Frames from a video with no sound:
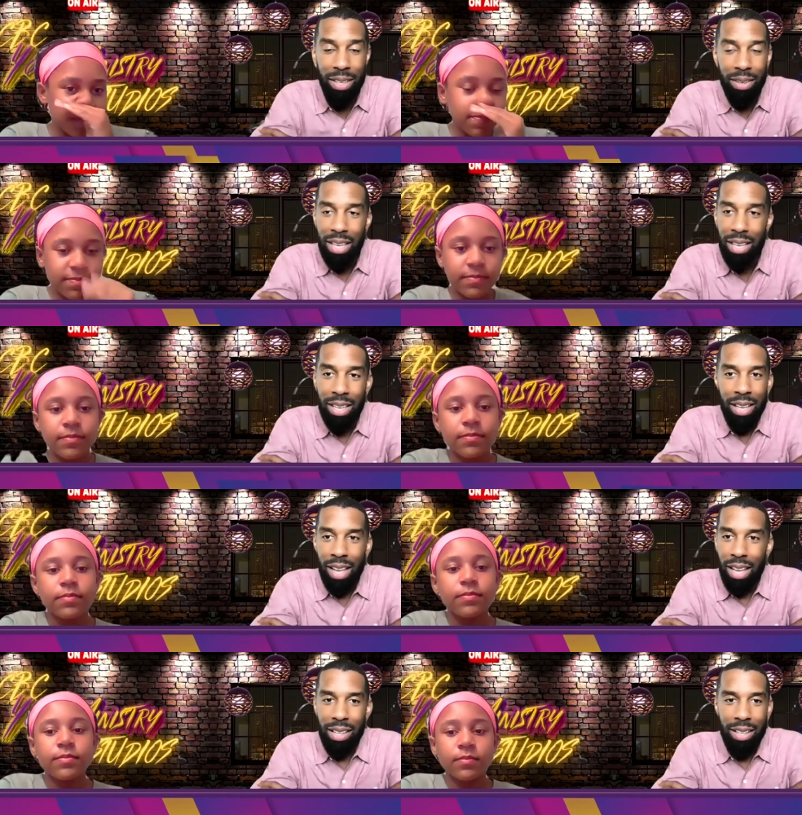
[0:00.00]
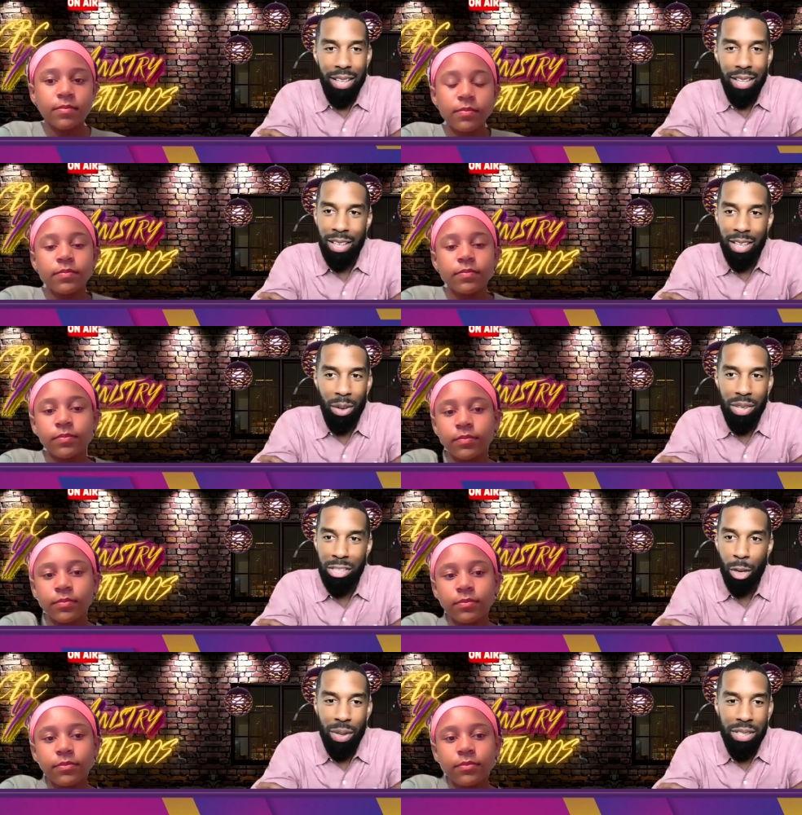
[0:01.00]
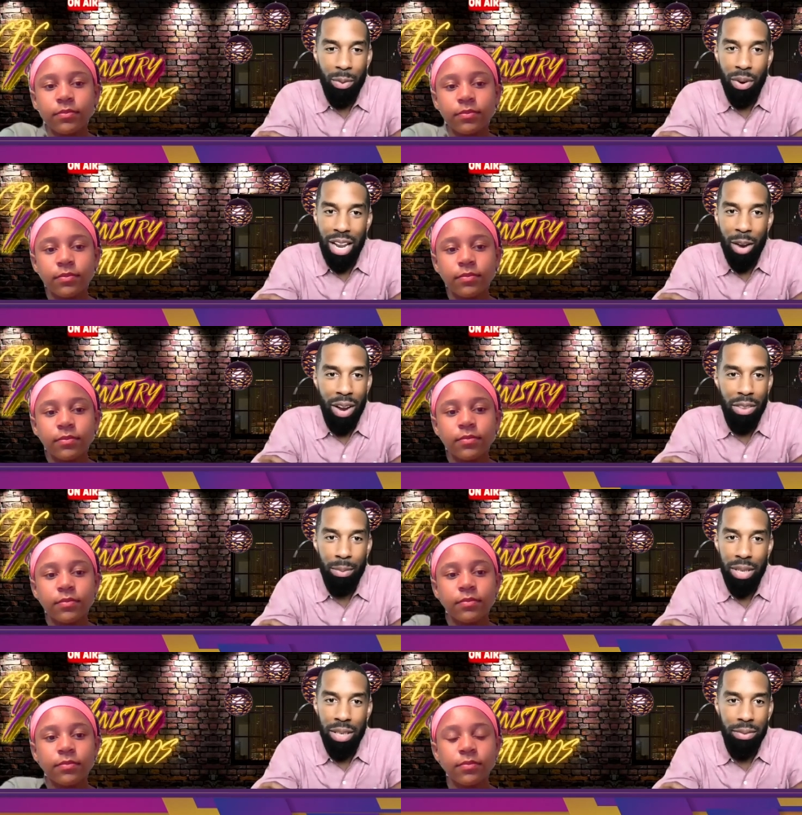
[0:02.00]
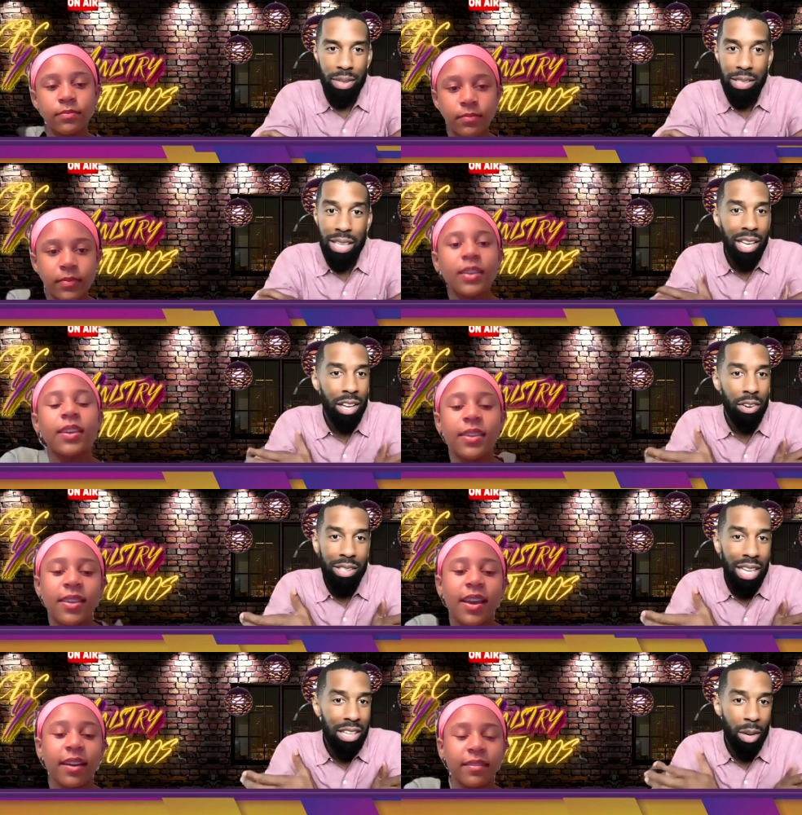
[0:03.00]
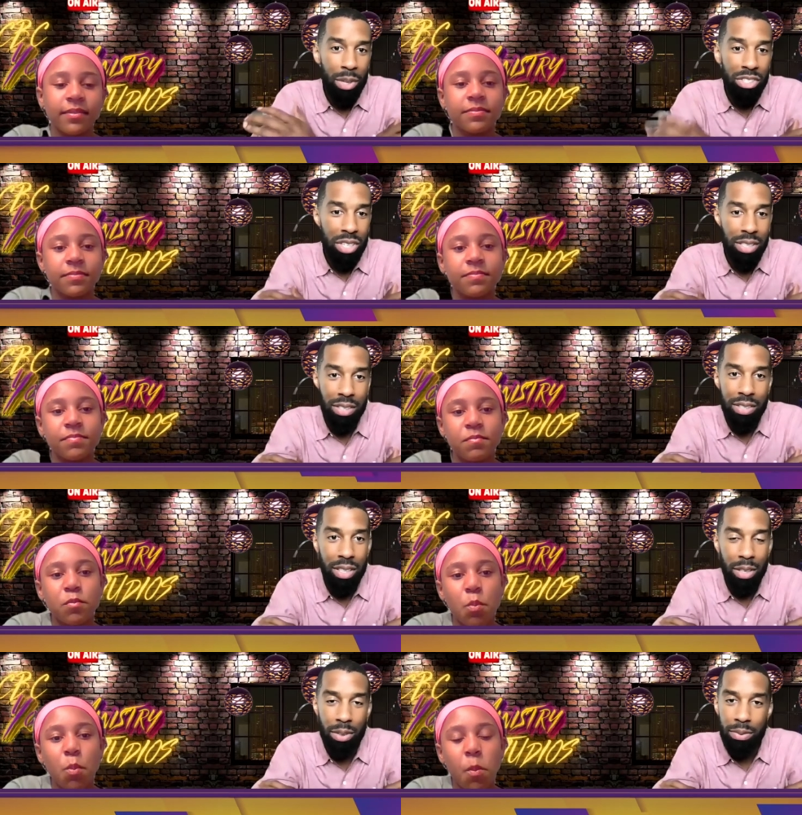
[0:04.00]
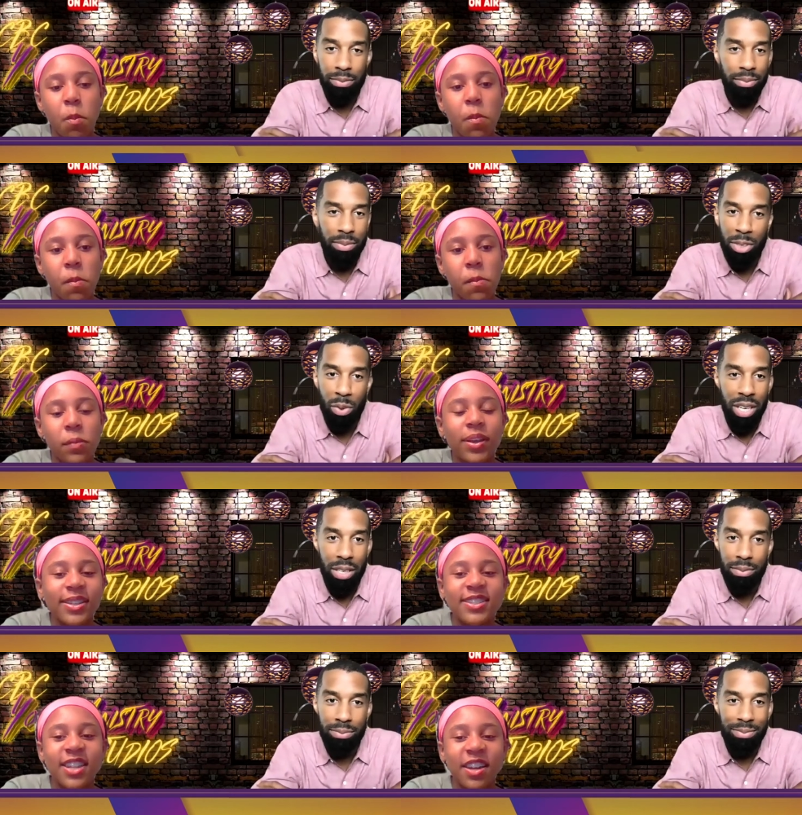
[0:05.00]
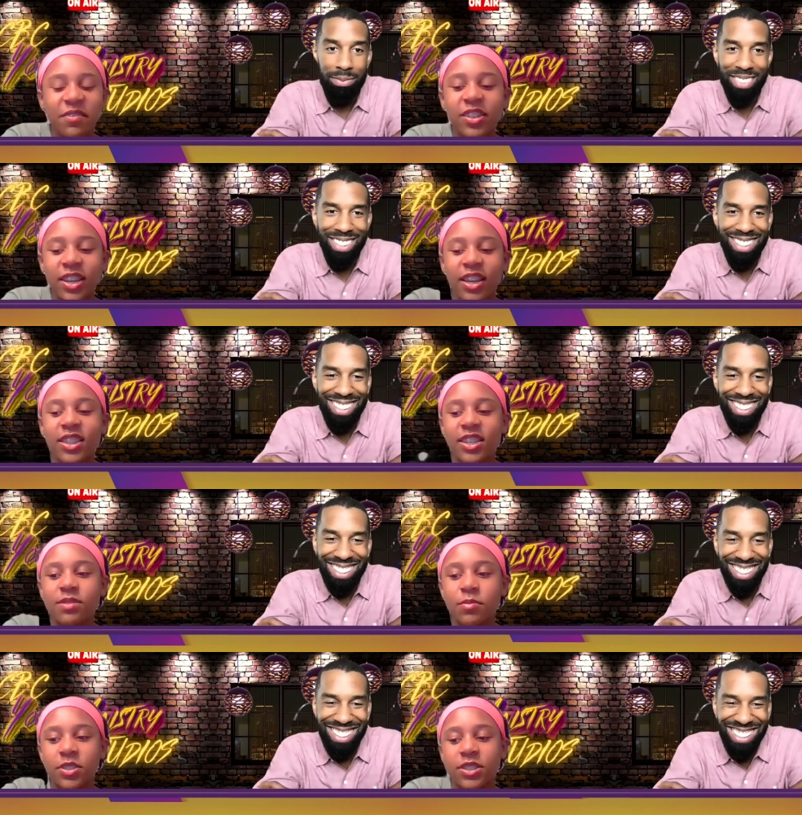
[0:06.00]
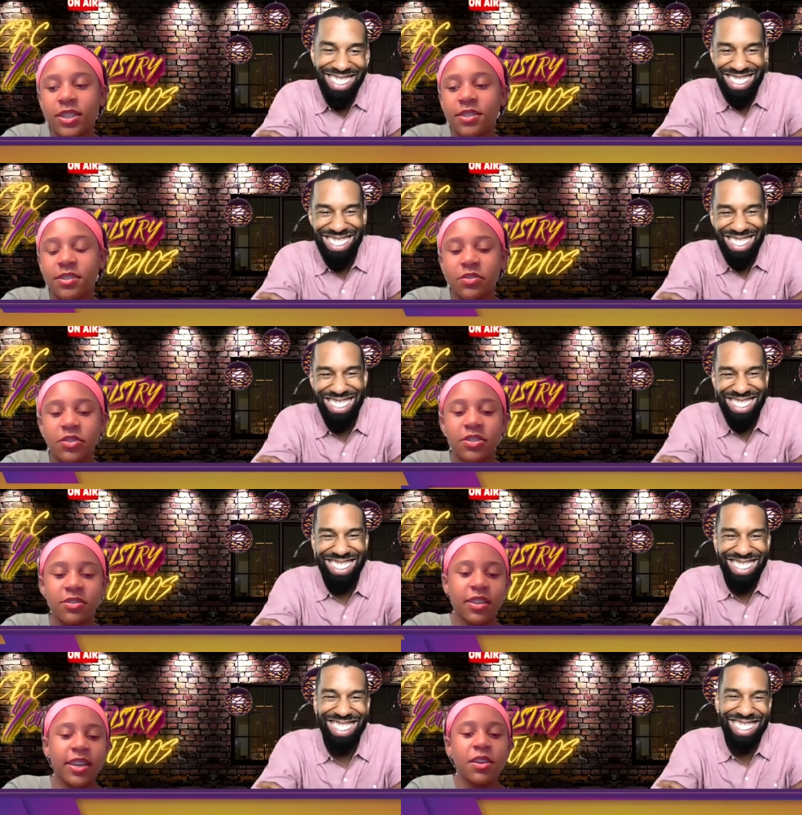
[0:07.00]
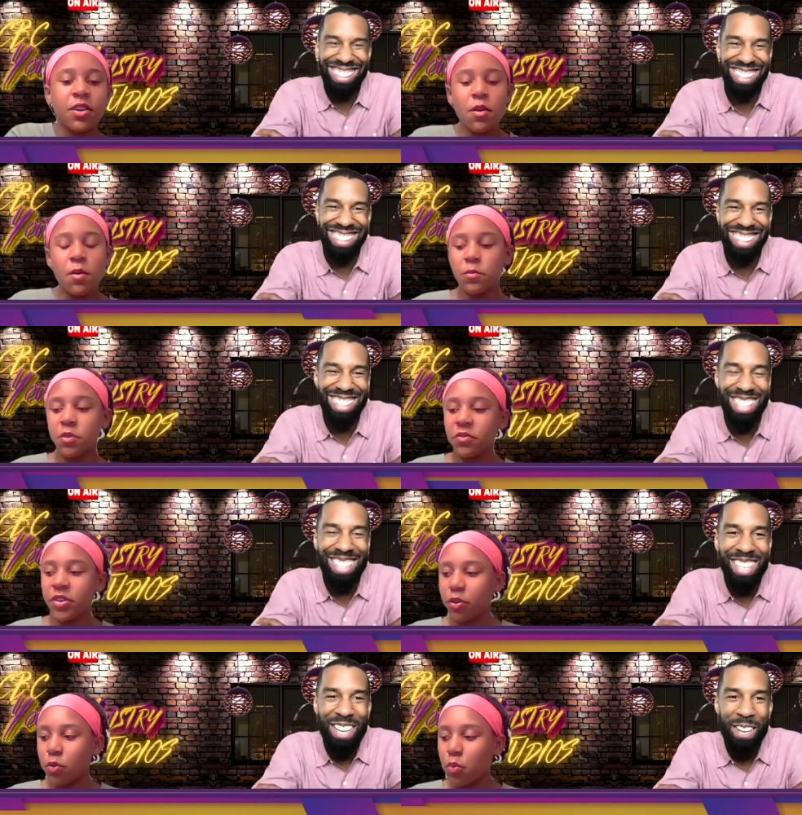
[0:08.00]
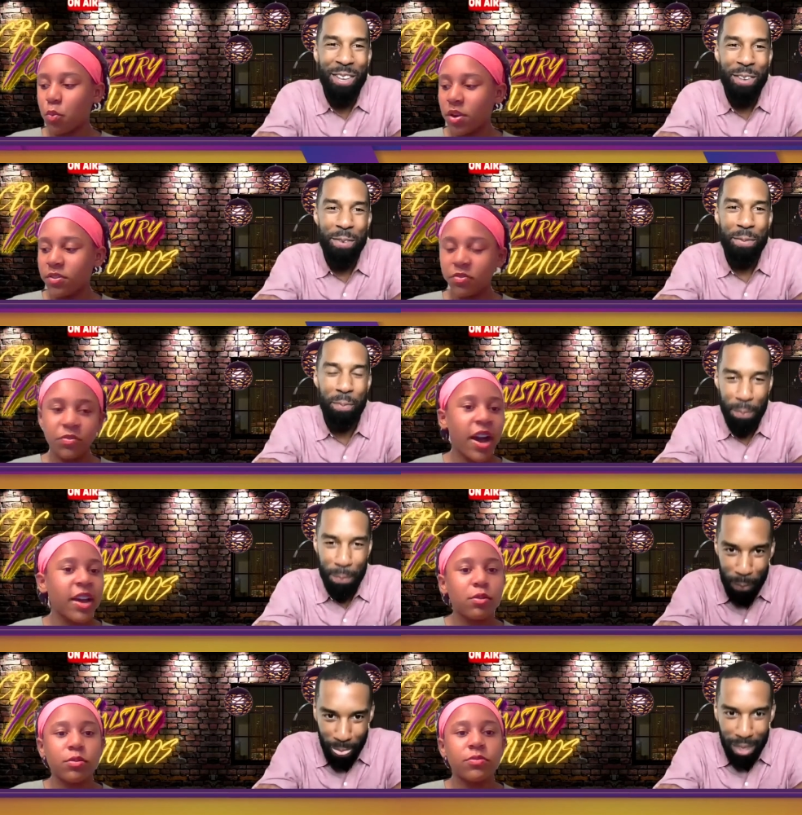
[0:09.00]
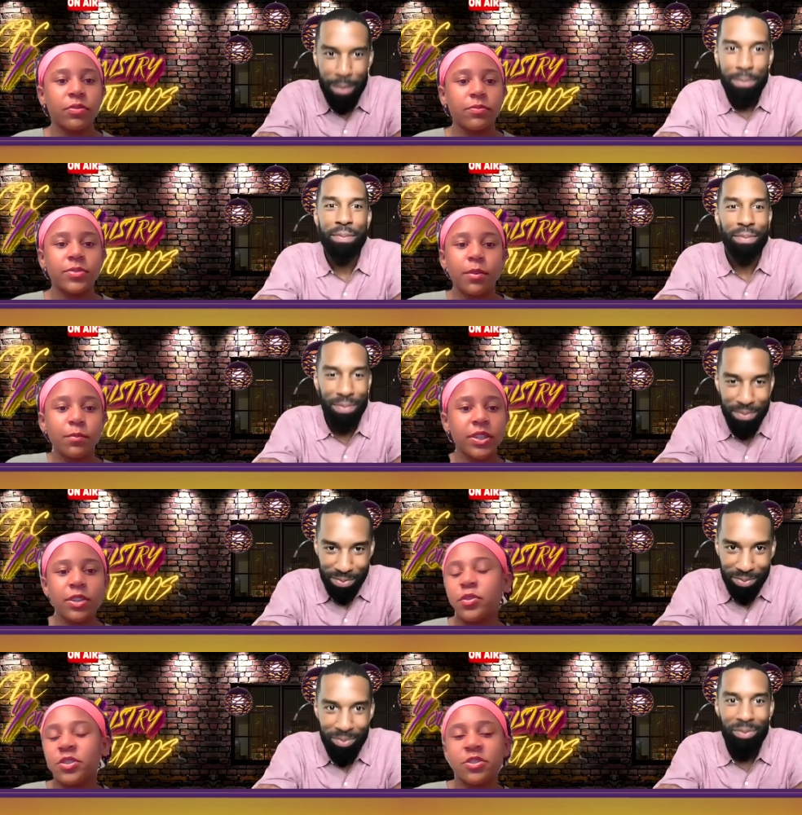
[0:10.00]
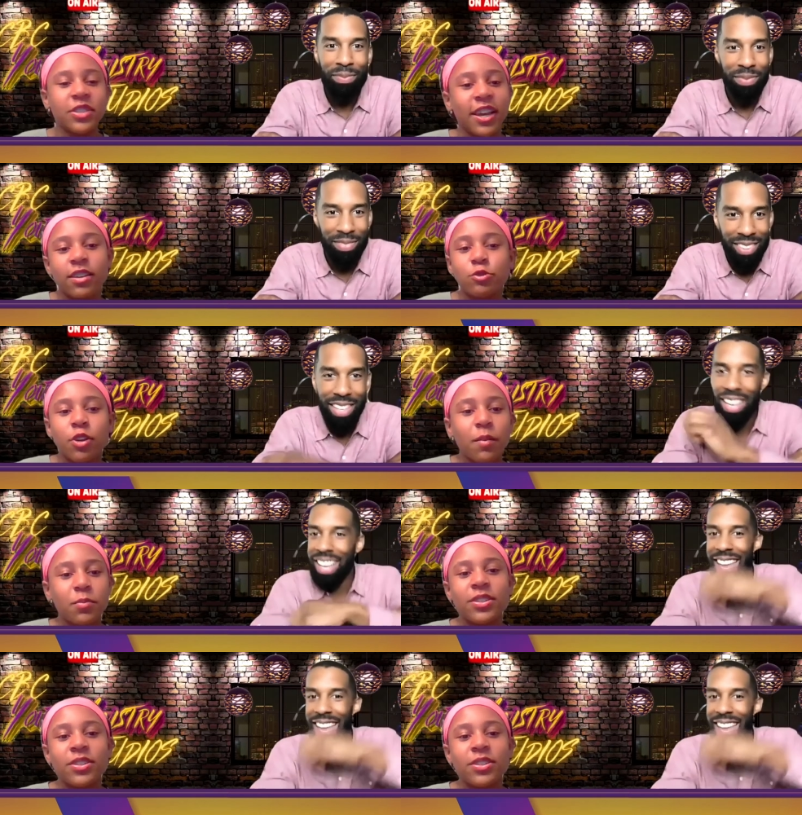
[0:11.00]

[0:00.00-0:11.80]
Speaker 1: it, you know, there's no way it's in the world I'd rather be. It's like learning, it's yeah. like Jesus, you know, it's great. It's
Speaker 2: definitely, I think it's much easier just like moving one file from something, you can just airdrop